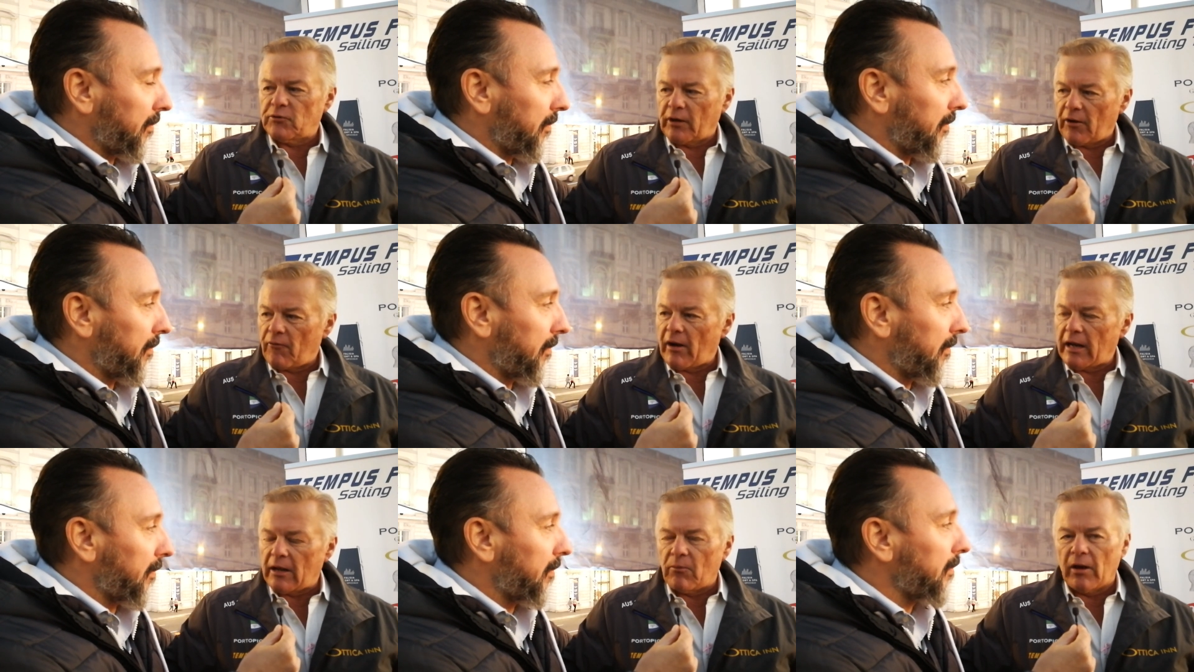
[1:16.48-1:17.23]
Speaker 1: to get
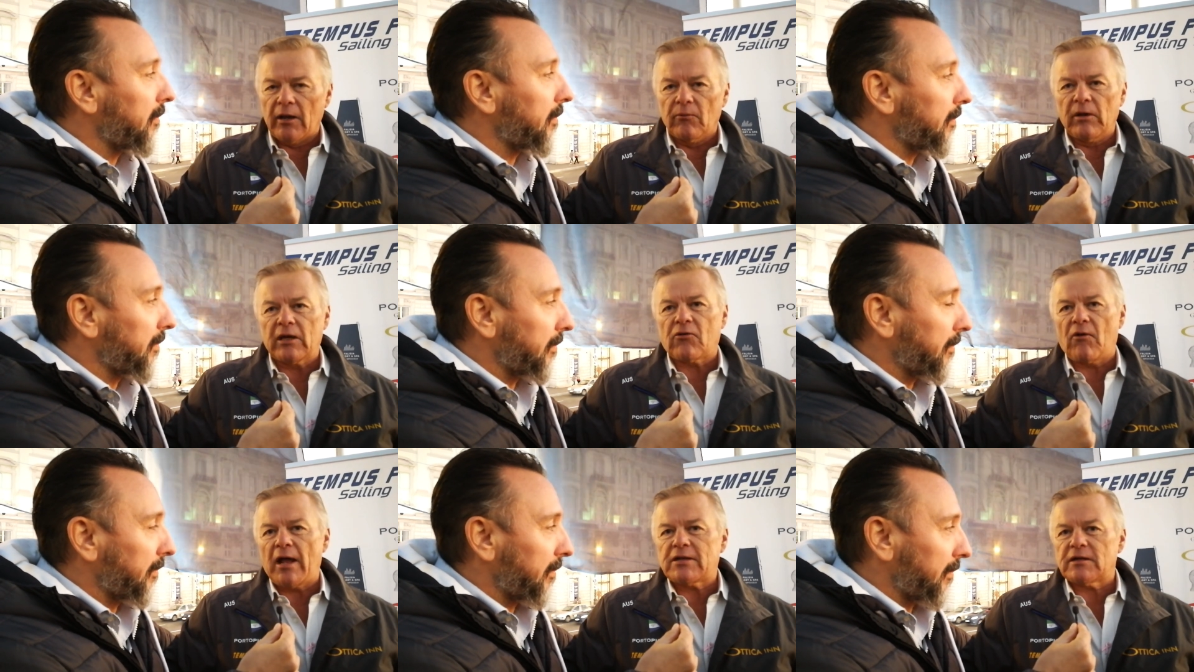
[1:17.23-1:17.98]
ready. When we
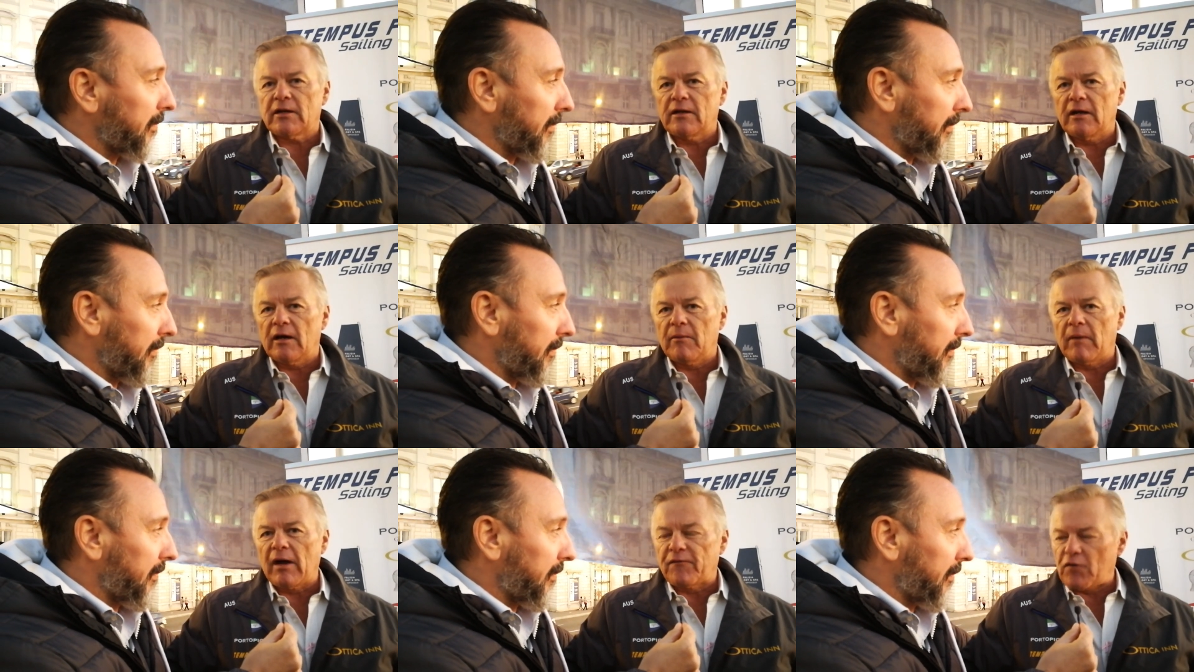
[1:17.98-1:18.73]
created uh,
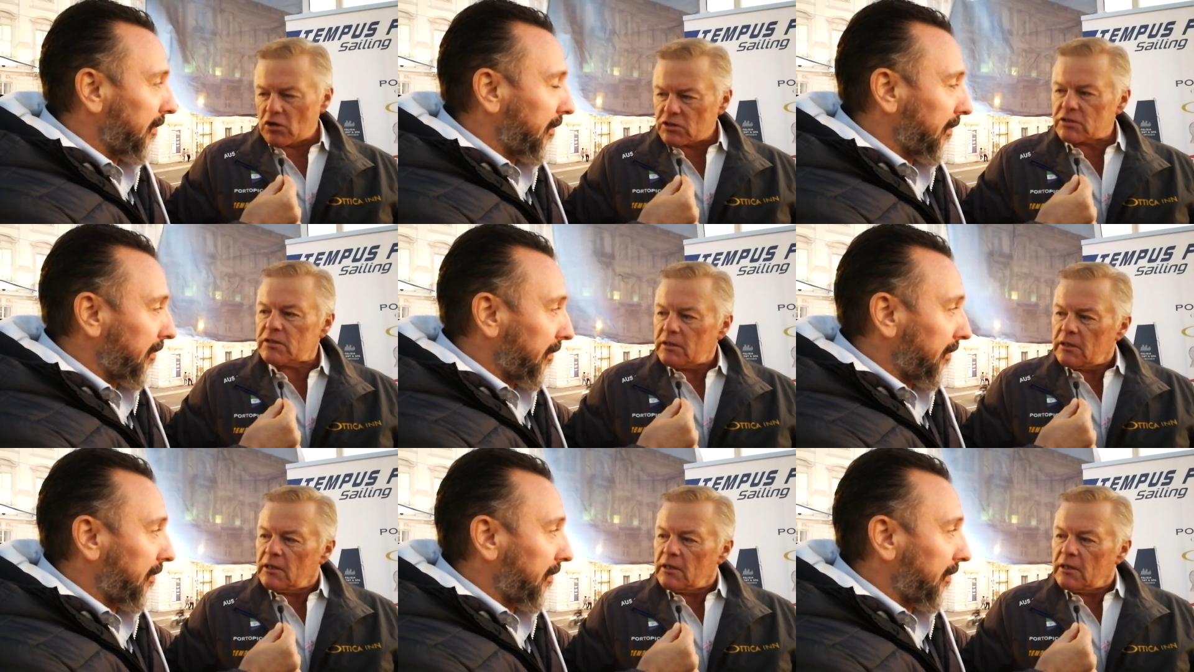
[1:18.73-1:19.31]
my first